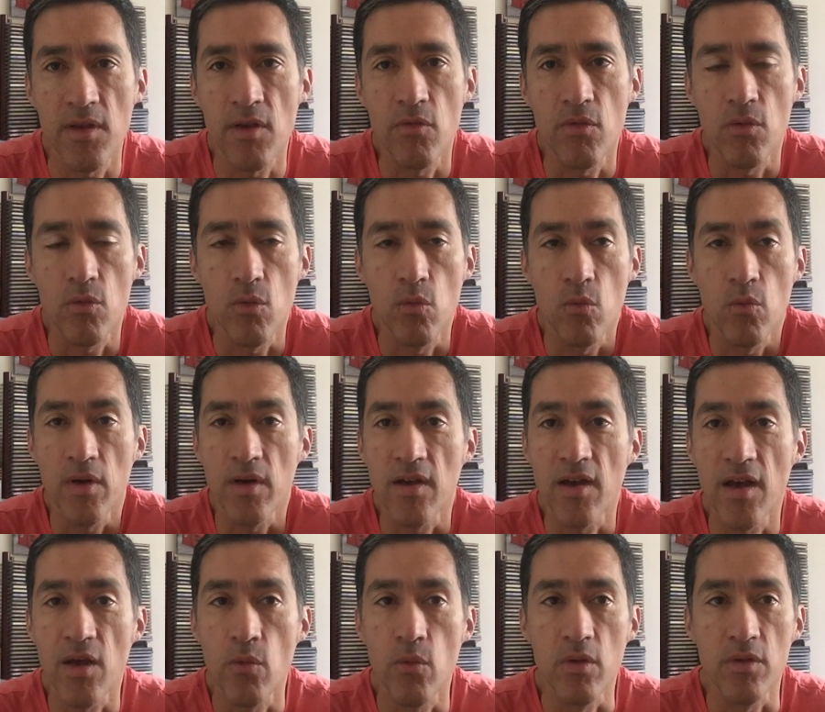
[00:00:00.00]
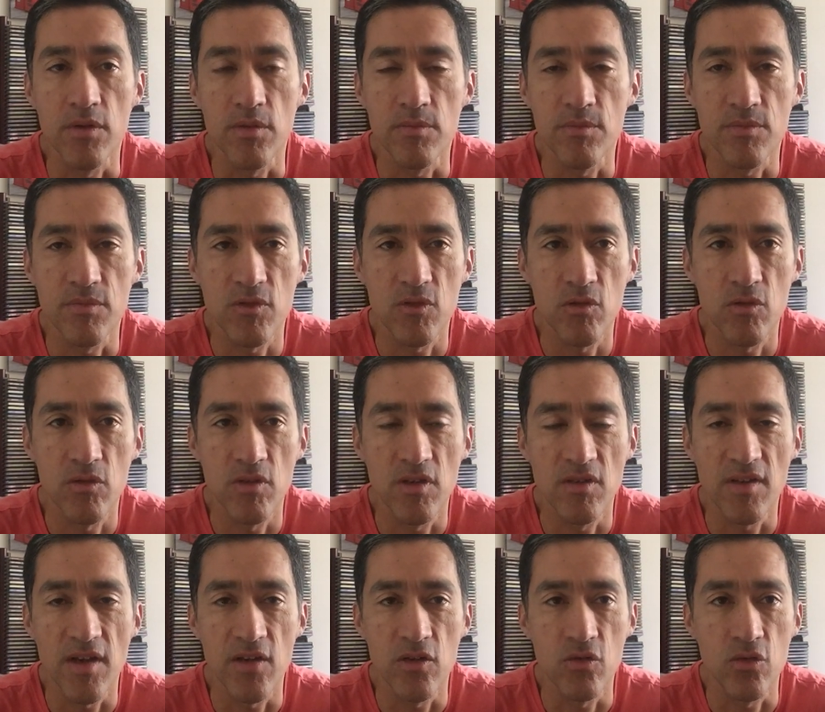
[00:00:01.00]
even one guy would
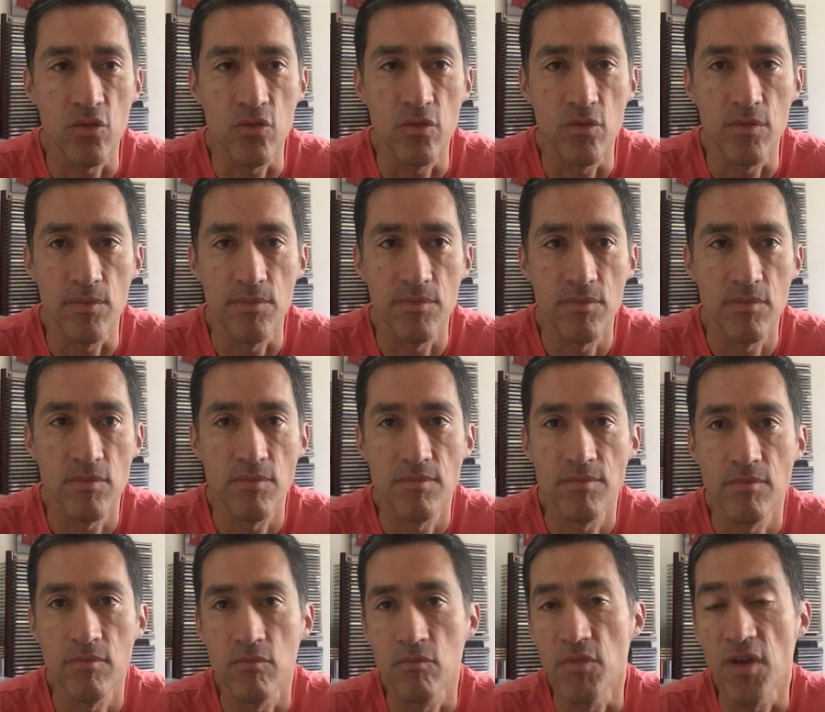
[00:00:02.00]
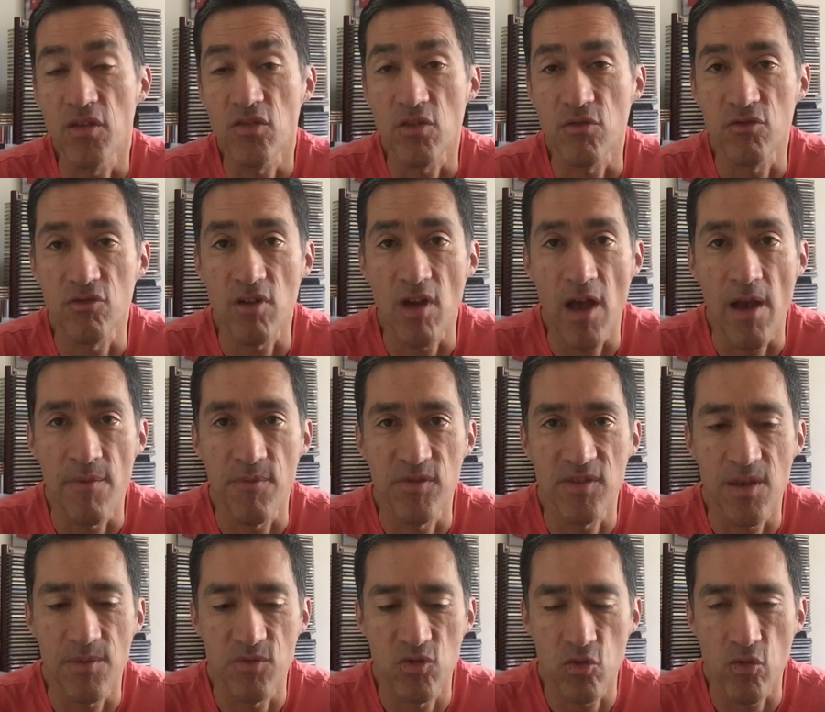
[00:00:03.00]
decide to be a
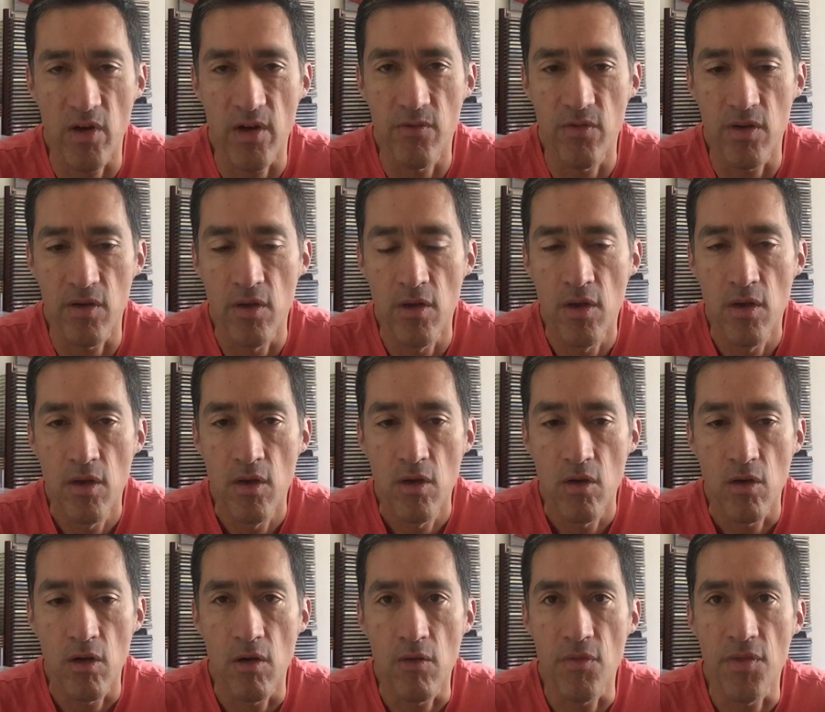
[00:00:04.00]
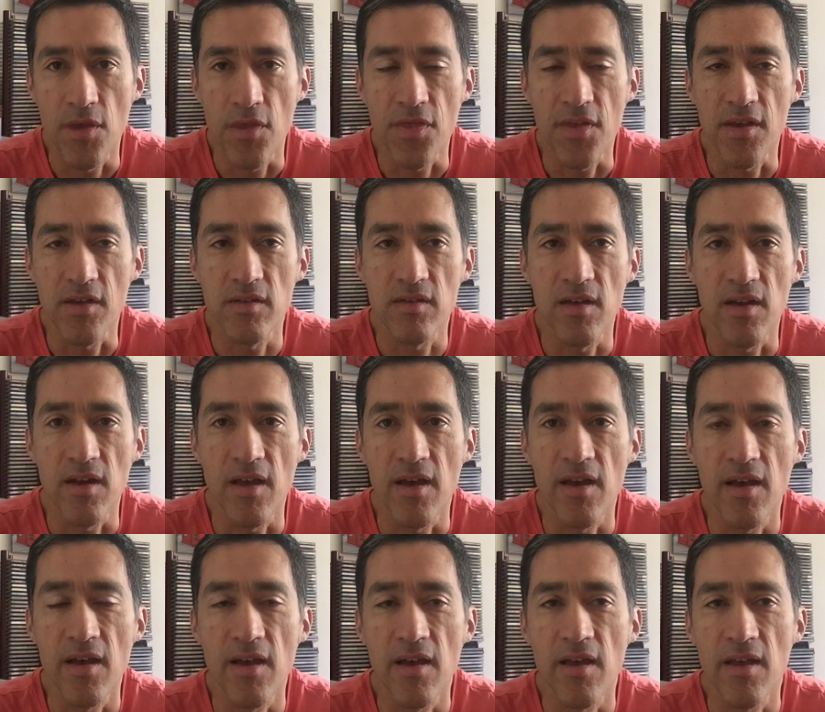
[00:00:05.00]
subscriber of the things that
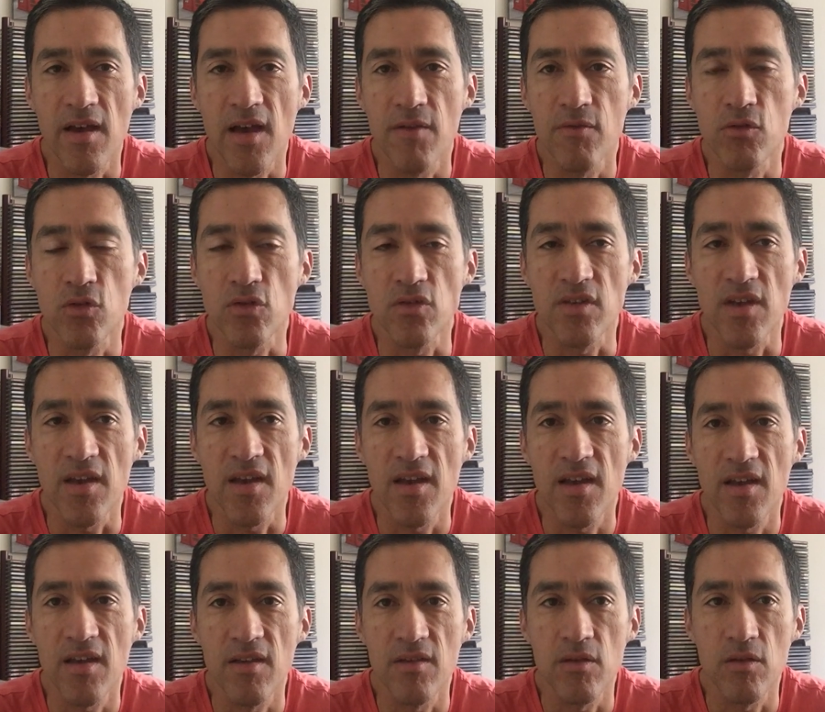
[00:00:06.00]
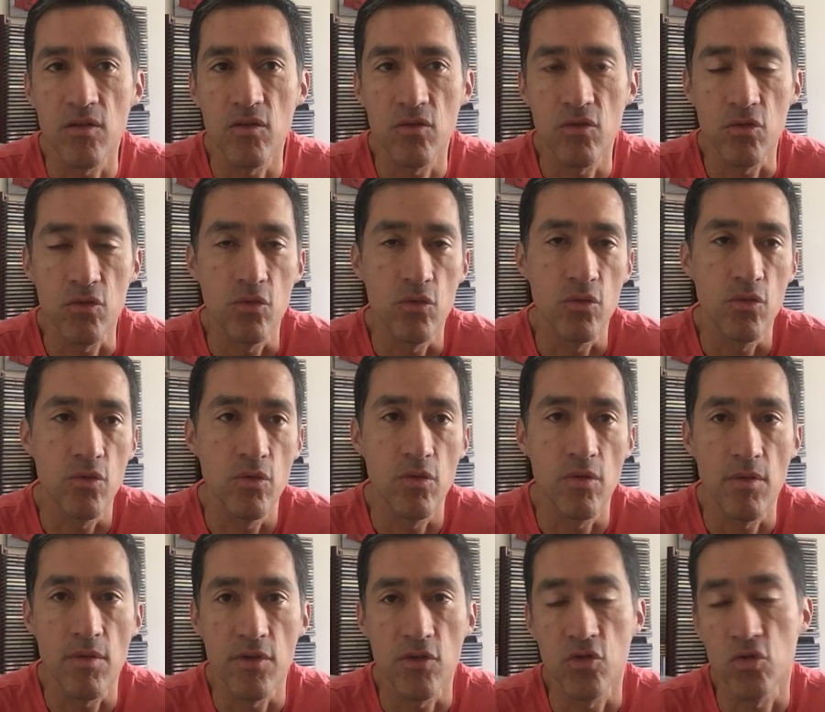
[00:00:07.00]
I have to say, to
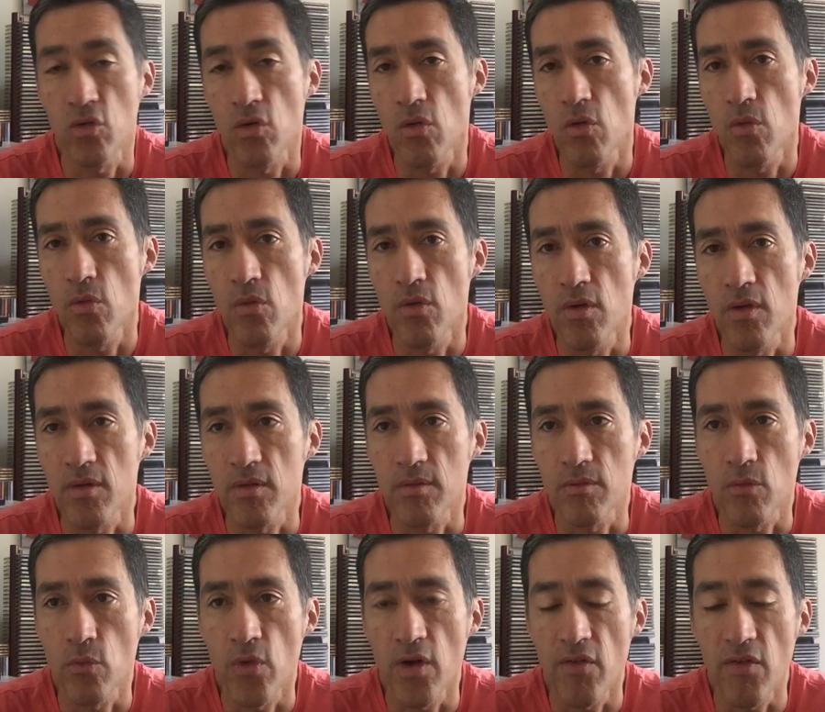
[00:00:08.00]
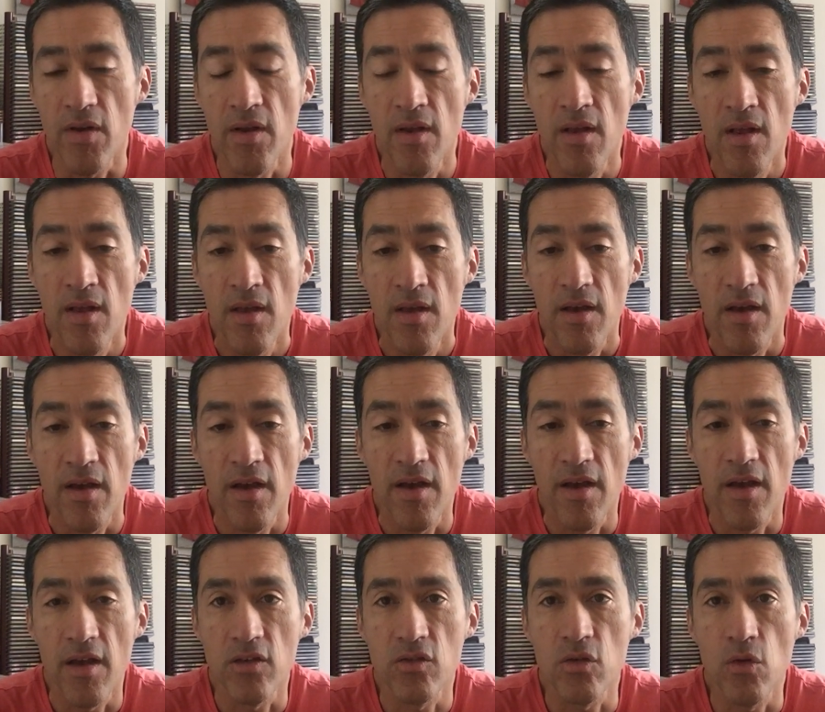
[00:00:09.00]
do, show, or whatever.
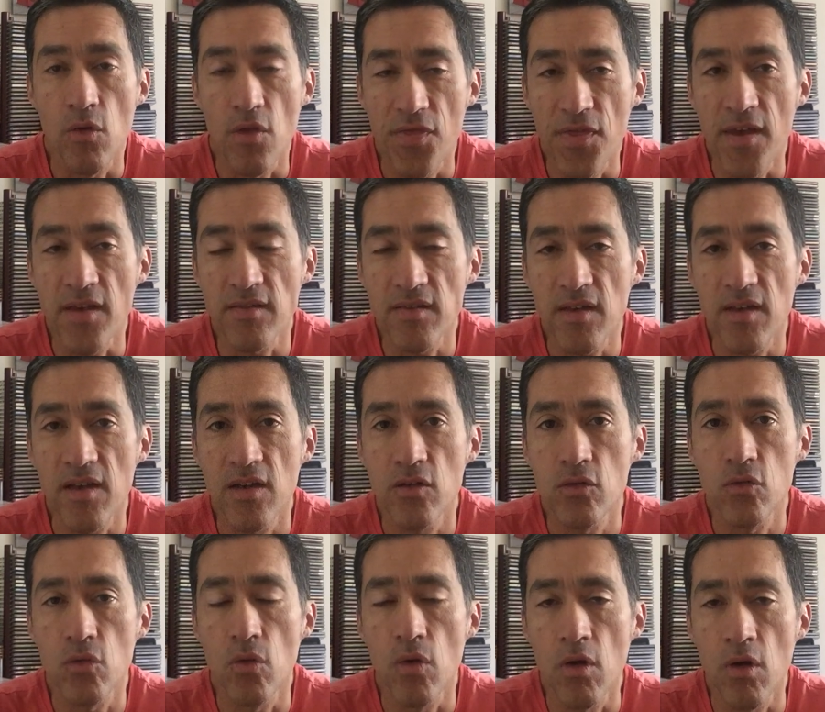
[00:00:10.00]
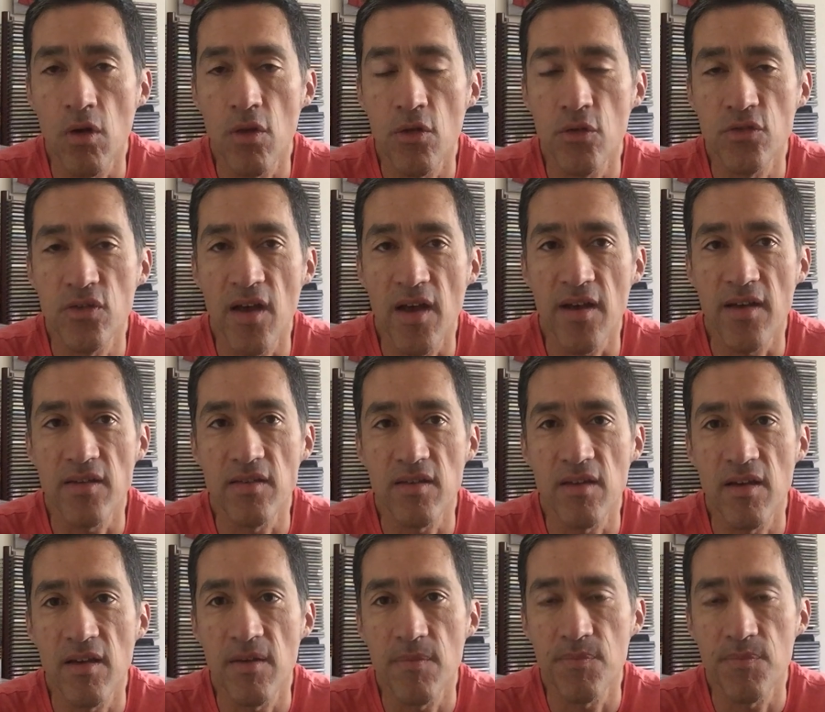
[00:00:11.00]
So thanks again to all those guys.